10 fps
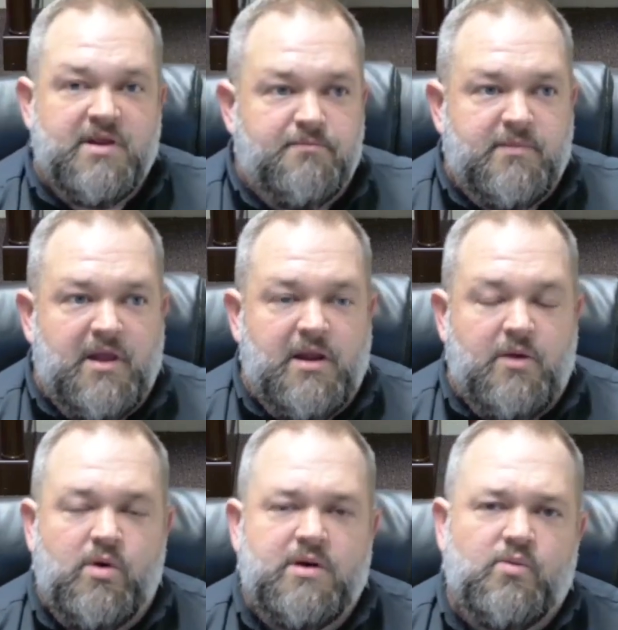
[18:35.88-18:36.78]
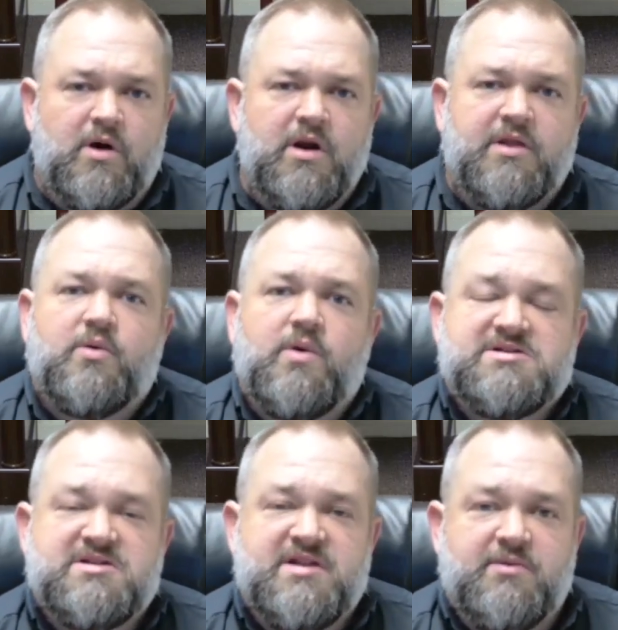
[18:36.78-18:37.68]
And one other
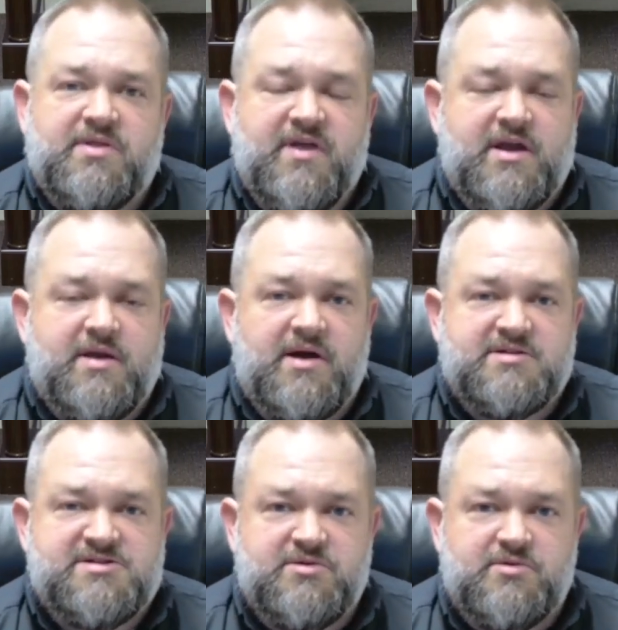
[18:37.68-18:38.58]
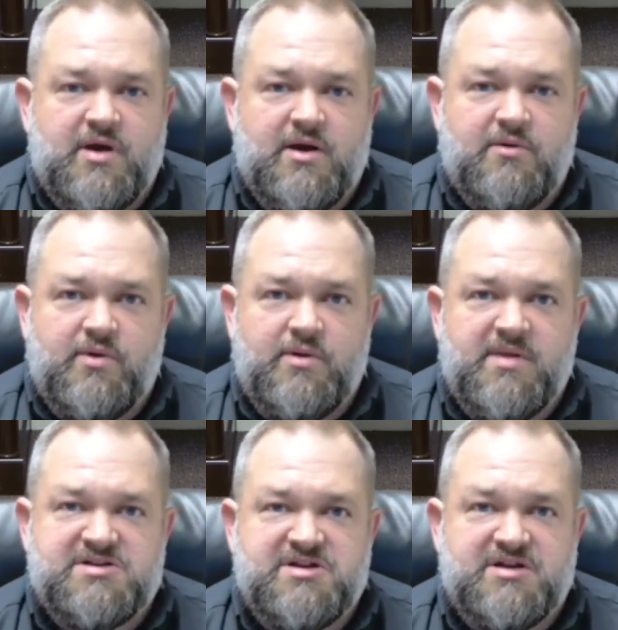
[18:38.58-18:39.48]
question that we think about too, we
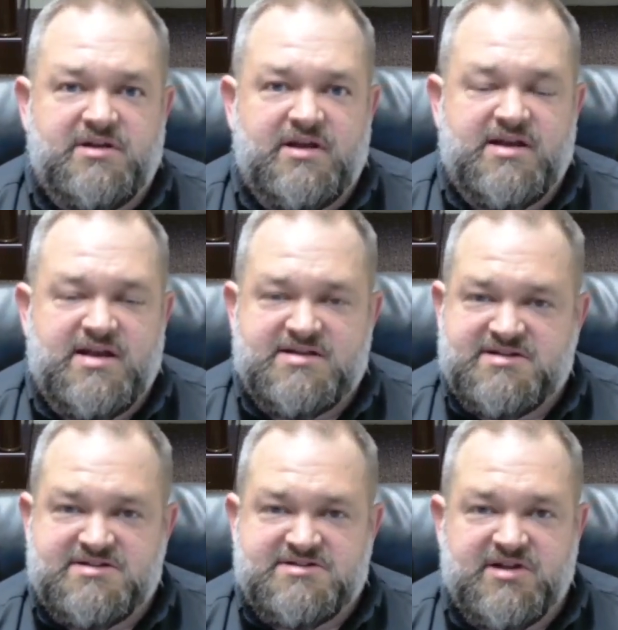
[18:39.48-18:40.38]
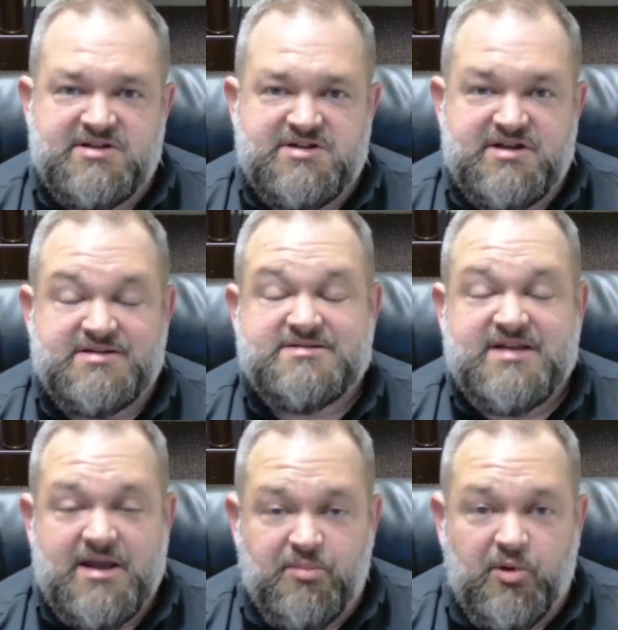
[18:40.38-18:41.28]
mentioned as an installation
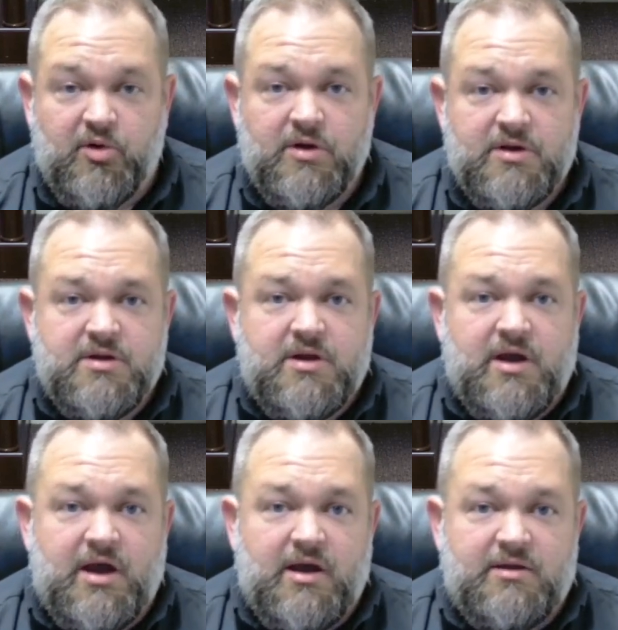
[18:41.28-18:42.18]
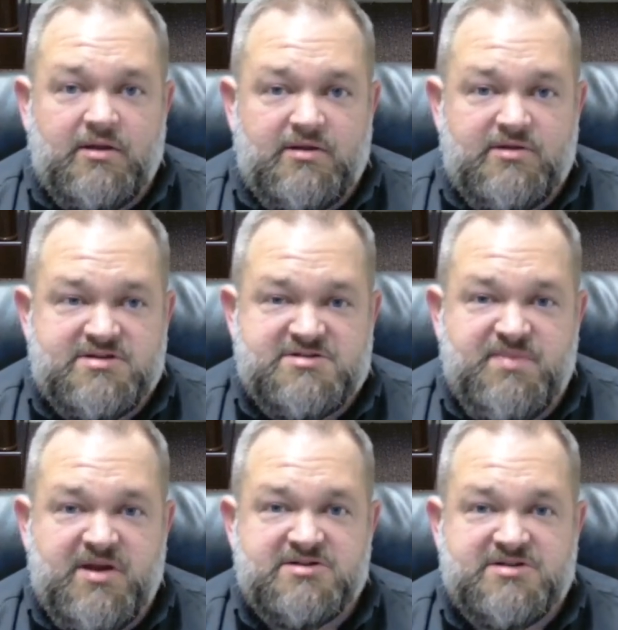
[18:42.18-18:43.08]
example, using
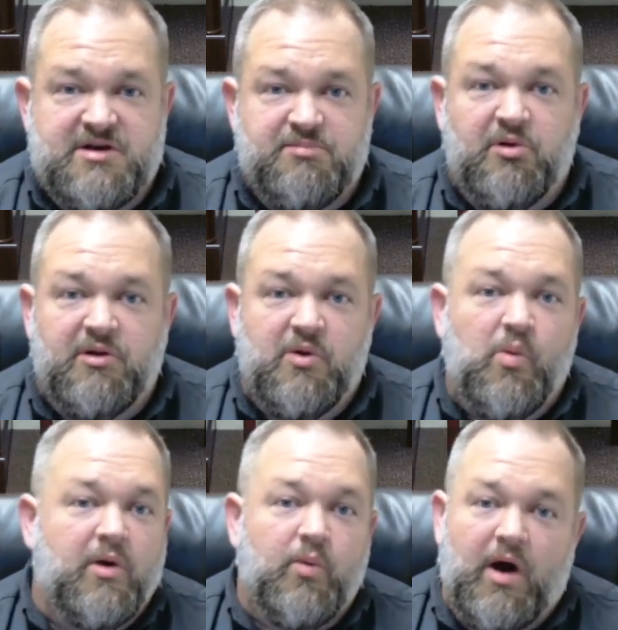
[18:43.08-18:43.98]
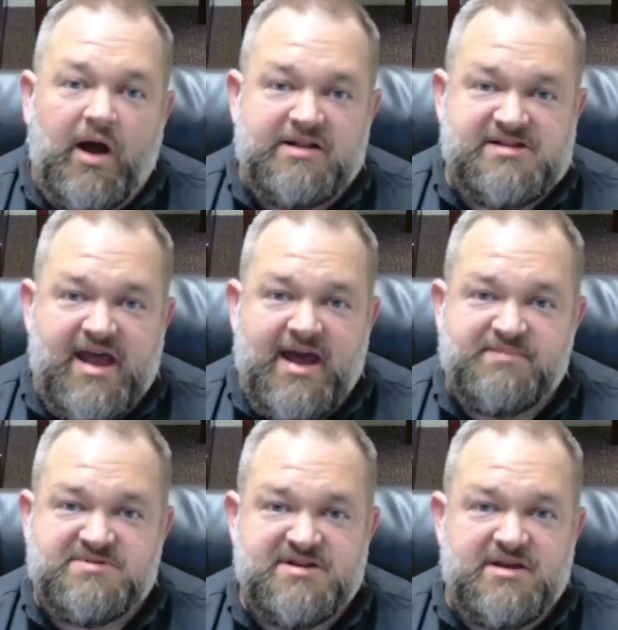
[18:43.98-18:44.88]
speakers that are pulling 1 watt
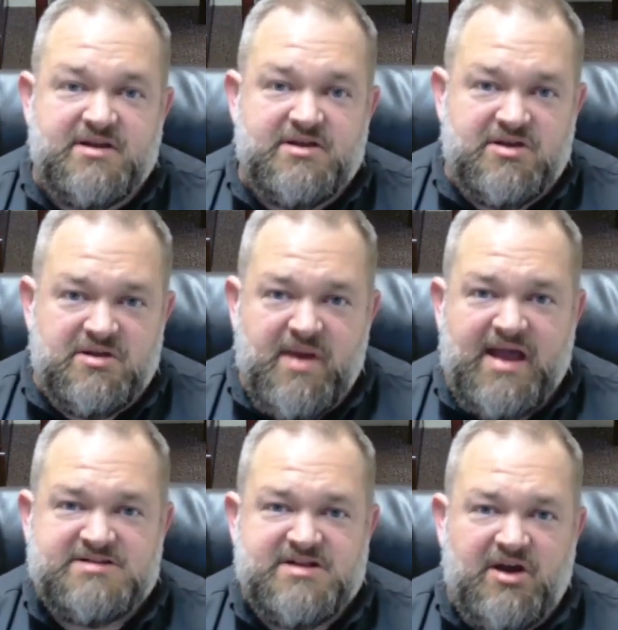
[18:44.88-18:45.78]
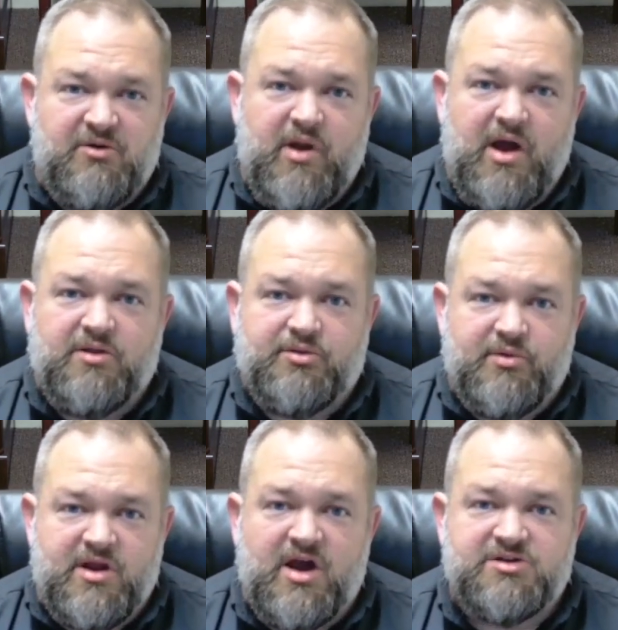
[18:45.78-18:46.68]
taps, you can max out around
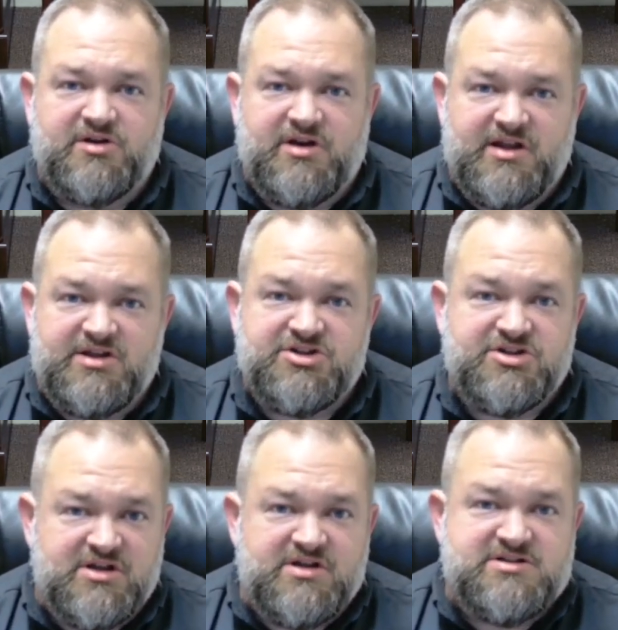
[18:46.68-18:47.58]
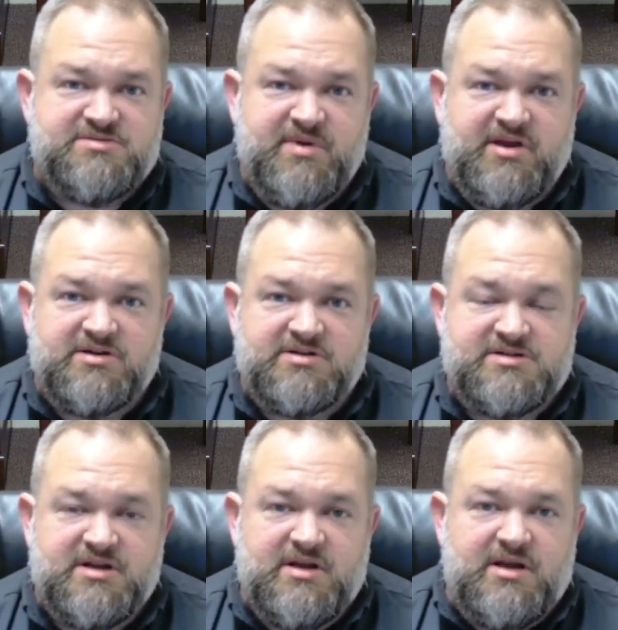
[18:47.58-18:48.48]
300-ish speakers.
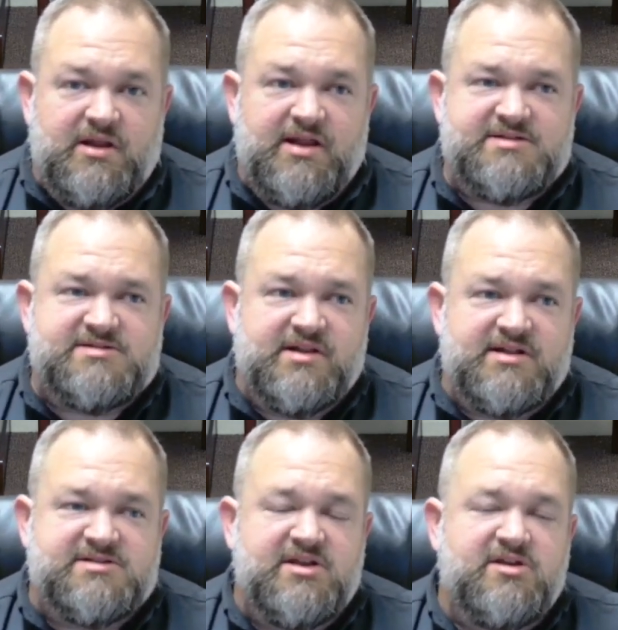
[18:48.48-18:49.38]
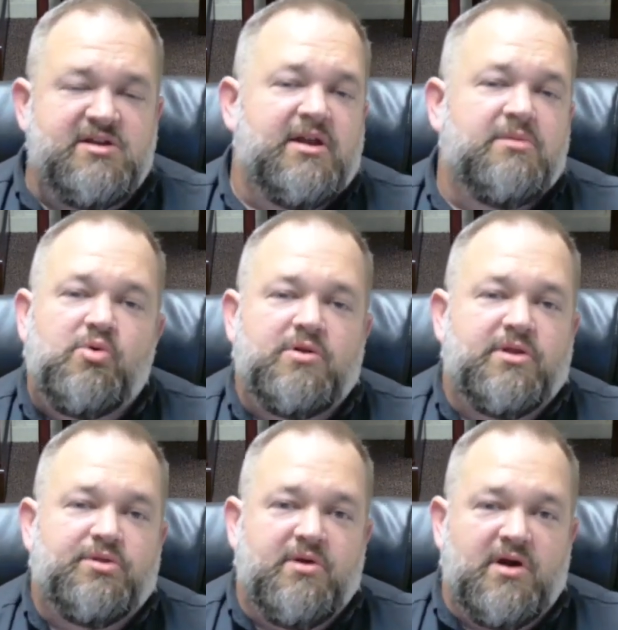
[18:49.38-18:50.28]
Let's say you needed more than
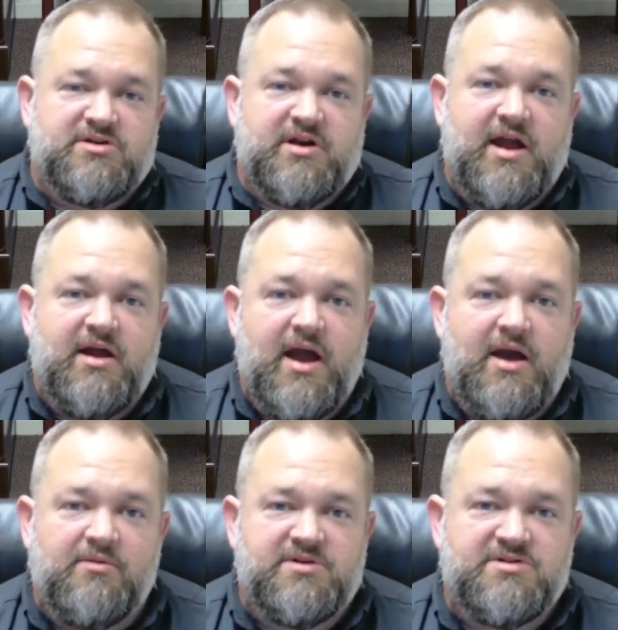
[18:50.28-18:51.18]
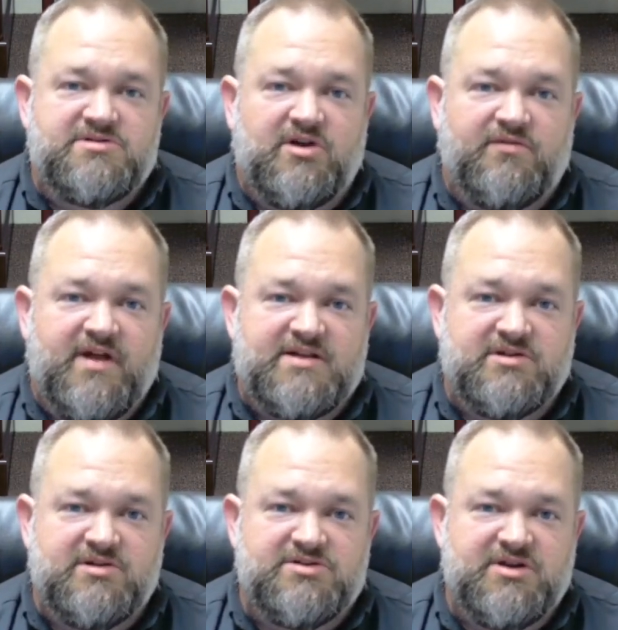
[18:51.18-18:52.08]
300. How would you solve that
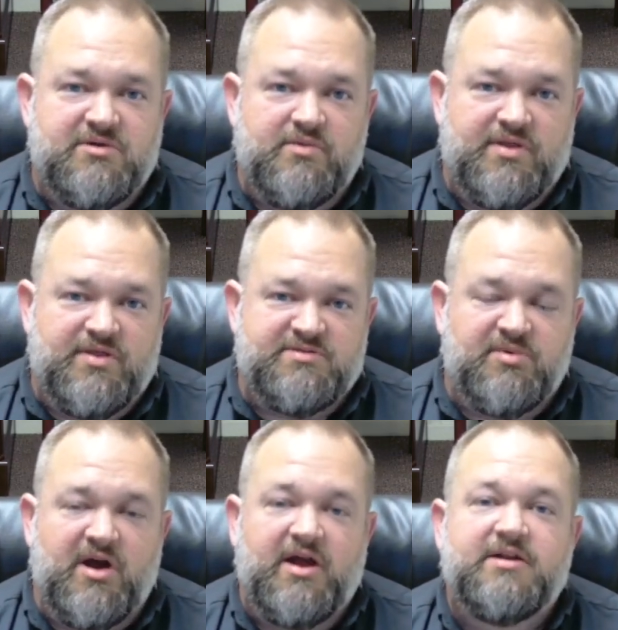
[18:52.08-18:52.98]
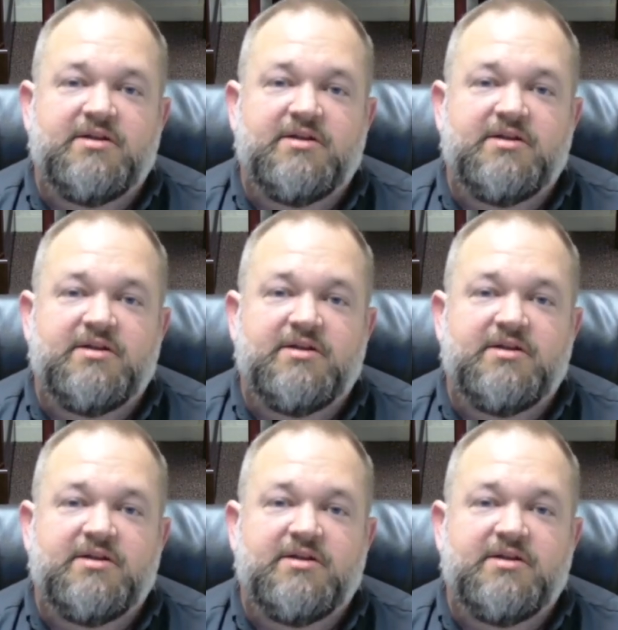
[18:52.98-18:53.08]
solution with this product?